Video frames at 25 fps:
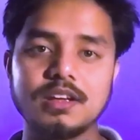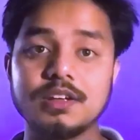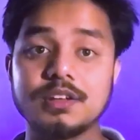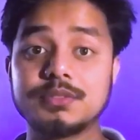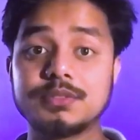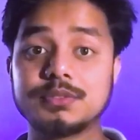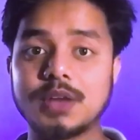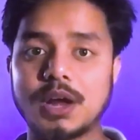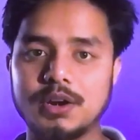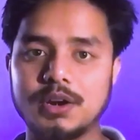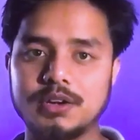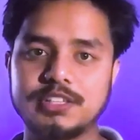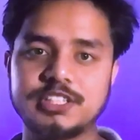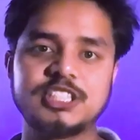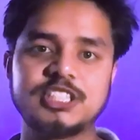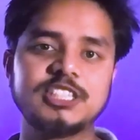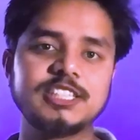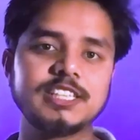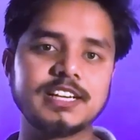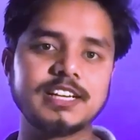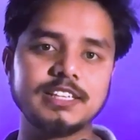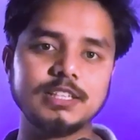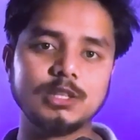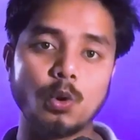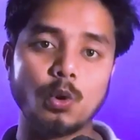Third,
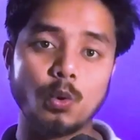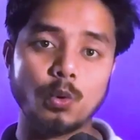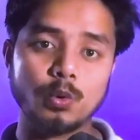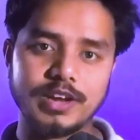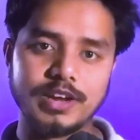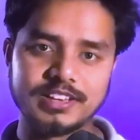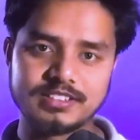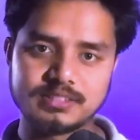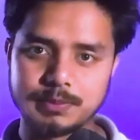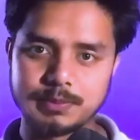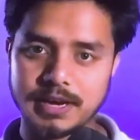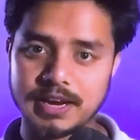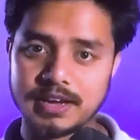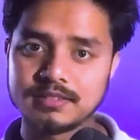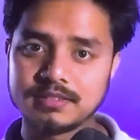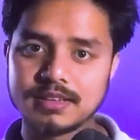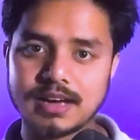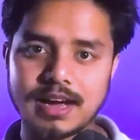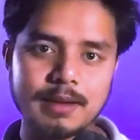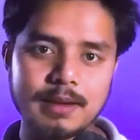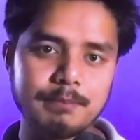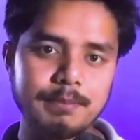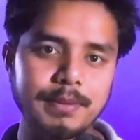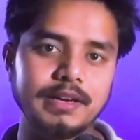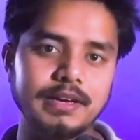share your experience.
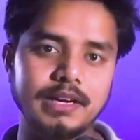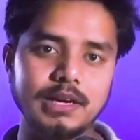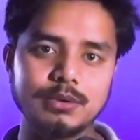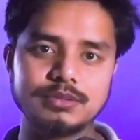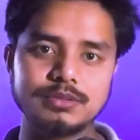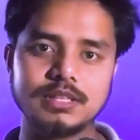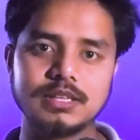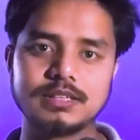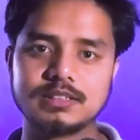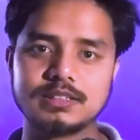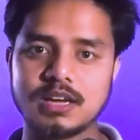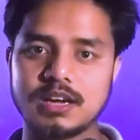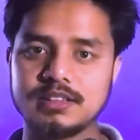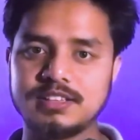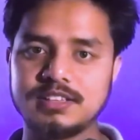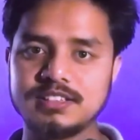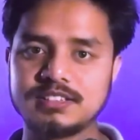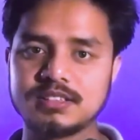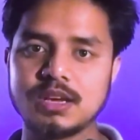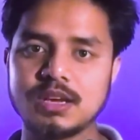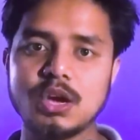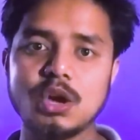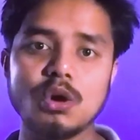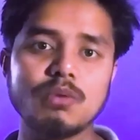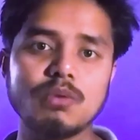I've been using this
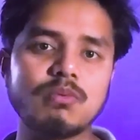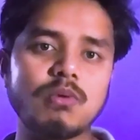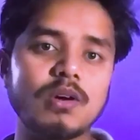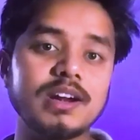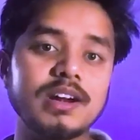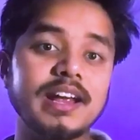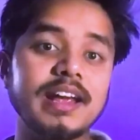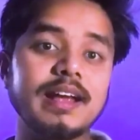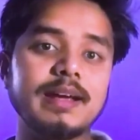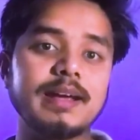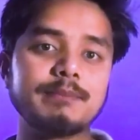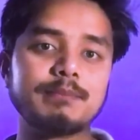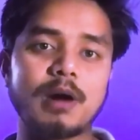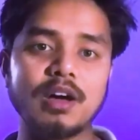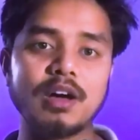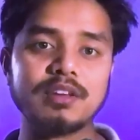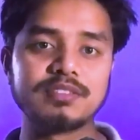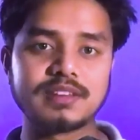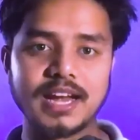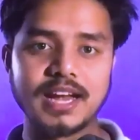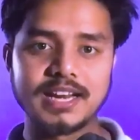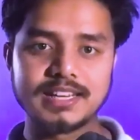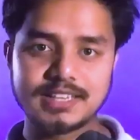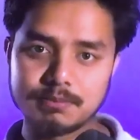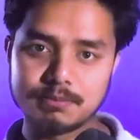for past
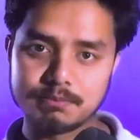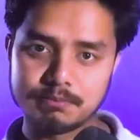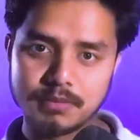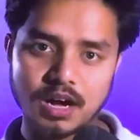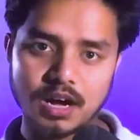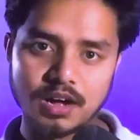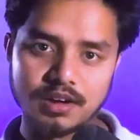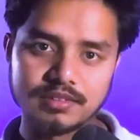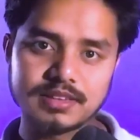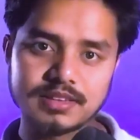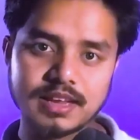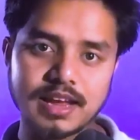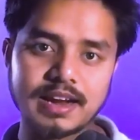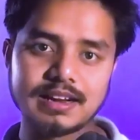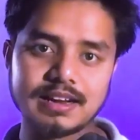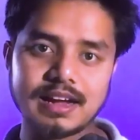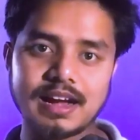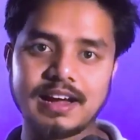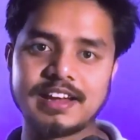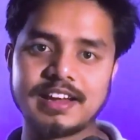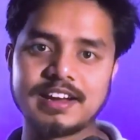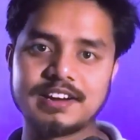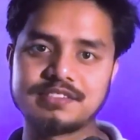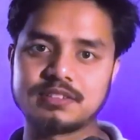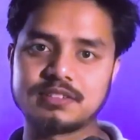18 months and
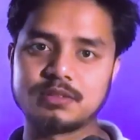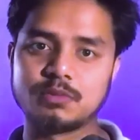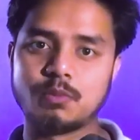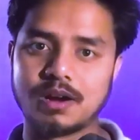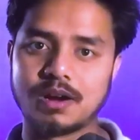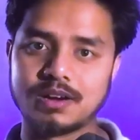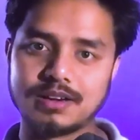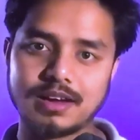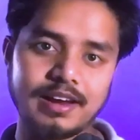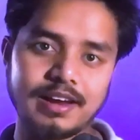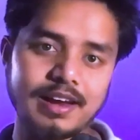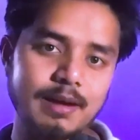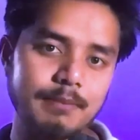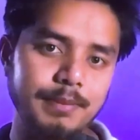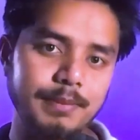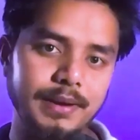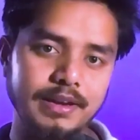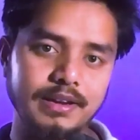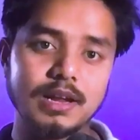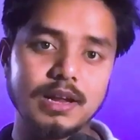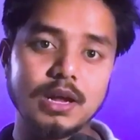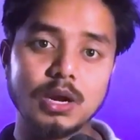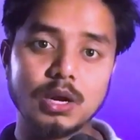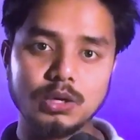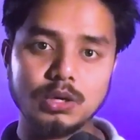here's what I have been
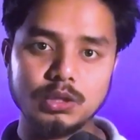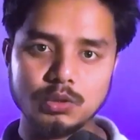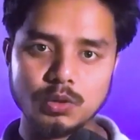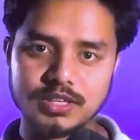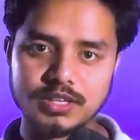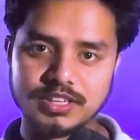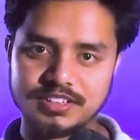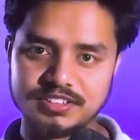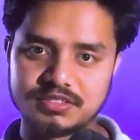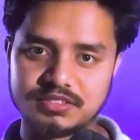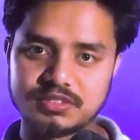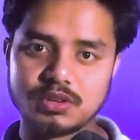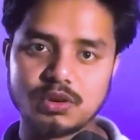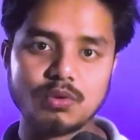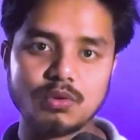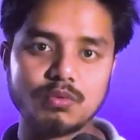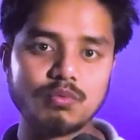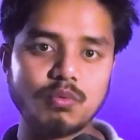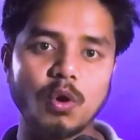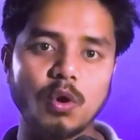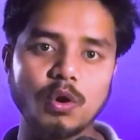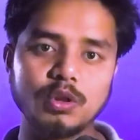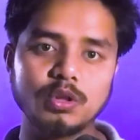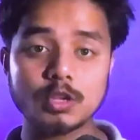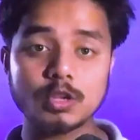noticed.
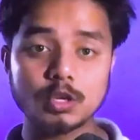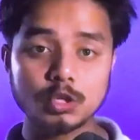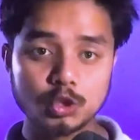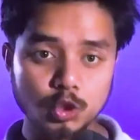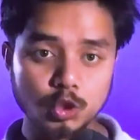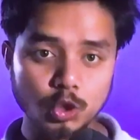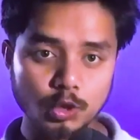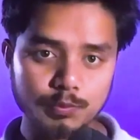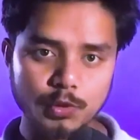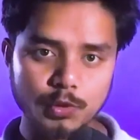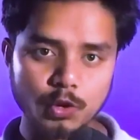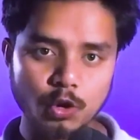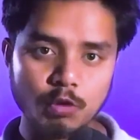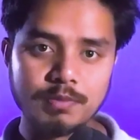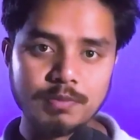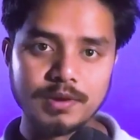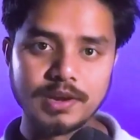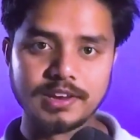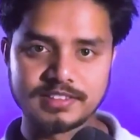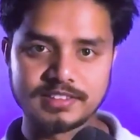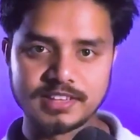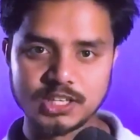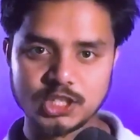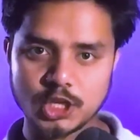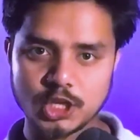Fourth, show proof,
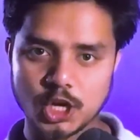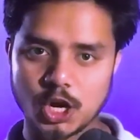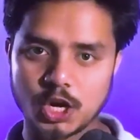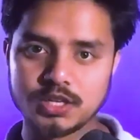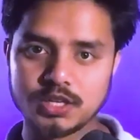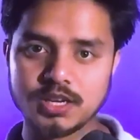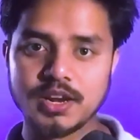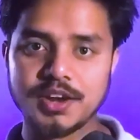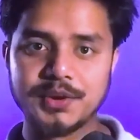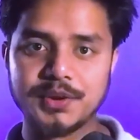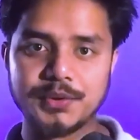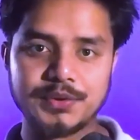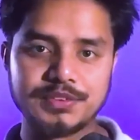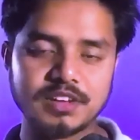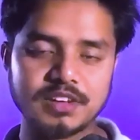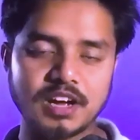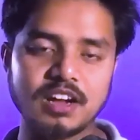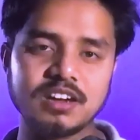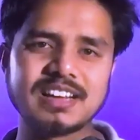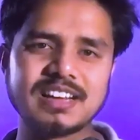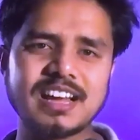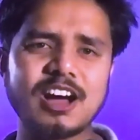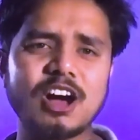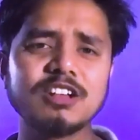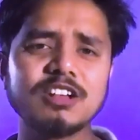screenshot,
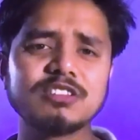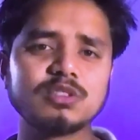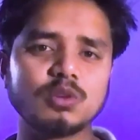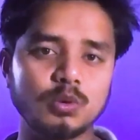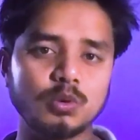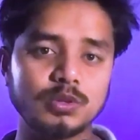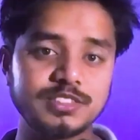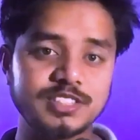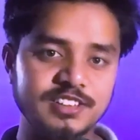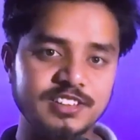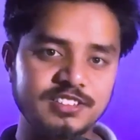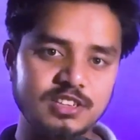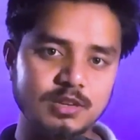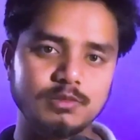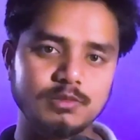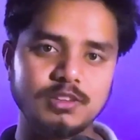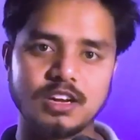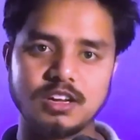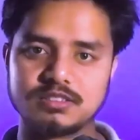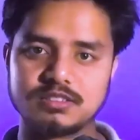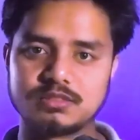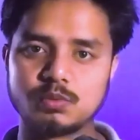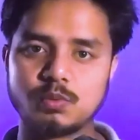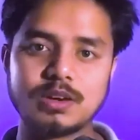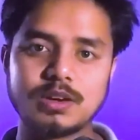result, also
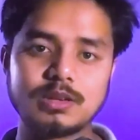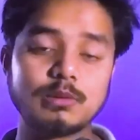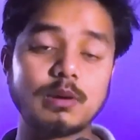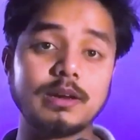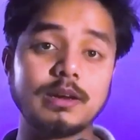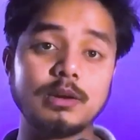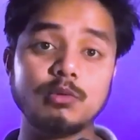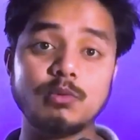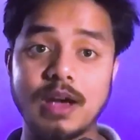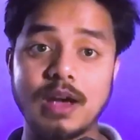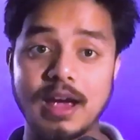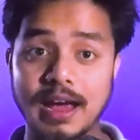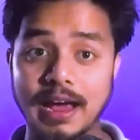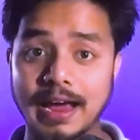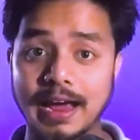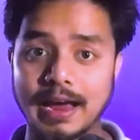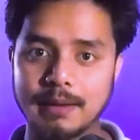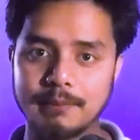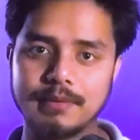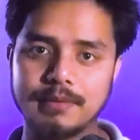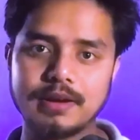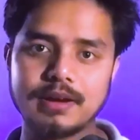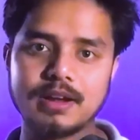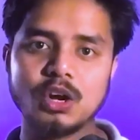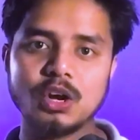testimonials, whatever you have.
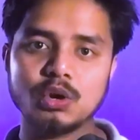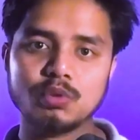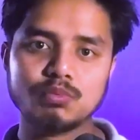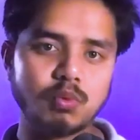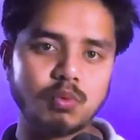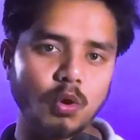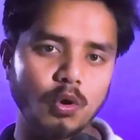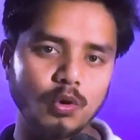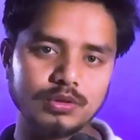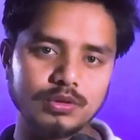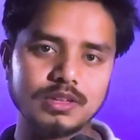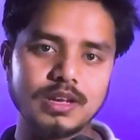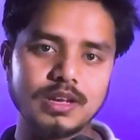Fourth,